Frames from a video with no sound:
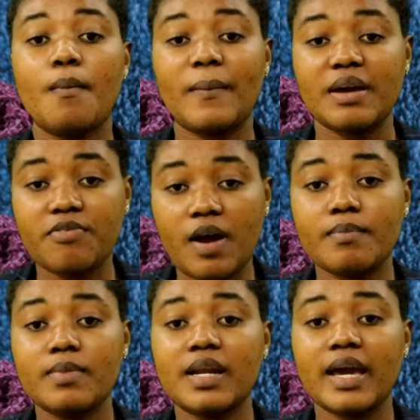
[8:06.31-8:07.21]
my
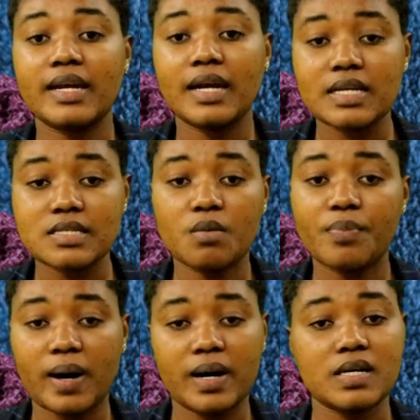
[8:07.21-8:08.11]
family and little
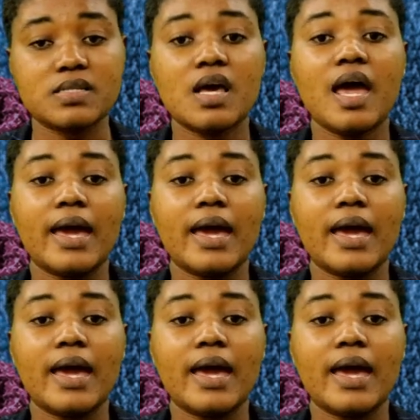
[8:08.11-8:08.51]
brothers,